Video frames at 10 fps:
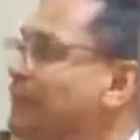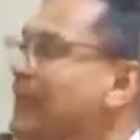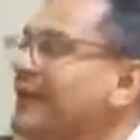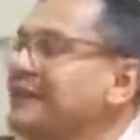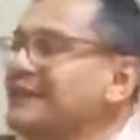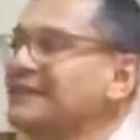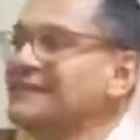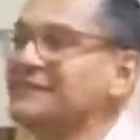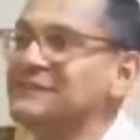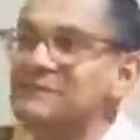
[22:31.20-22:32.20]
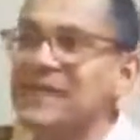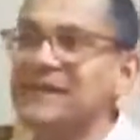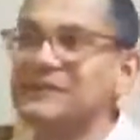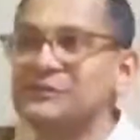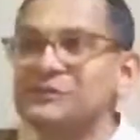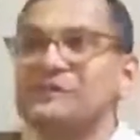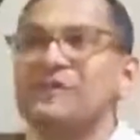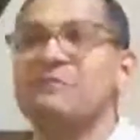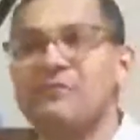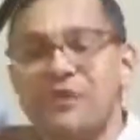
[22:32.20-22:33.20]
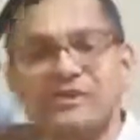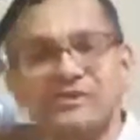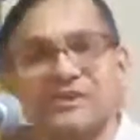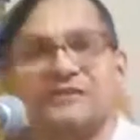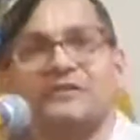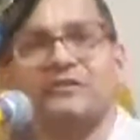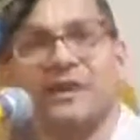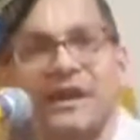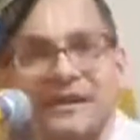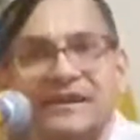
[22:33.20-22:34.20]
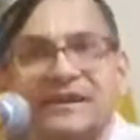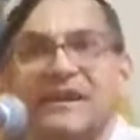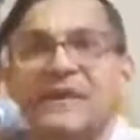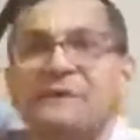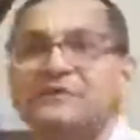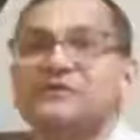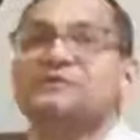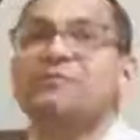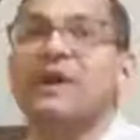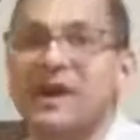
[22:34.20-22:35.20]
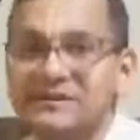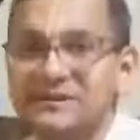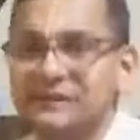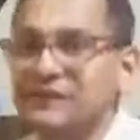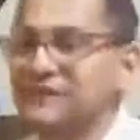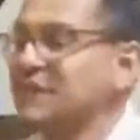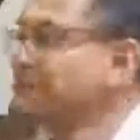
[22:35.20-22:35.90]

want to make a certain impression in their mind, which is positive. It's like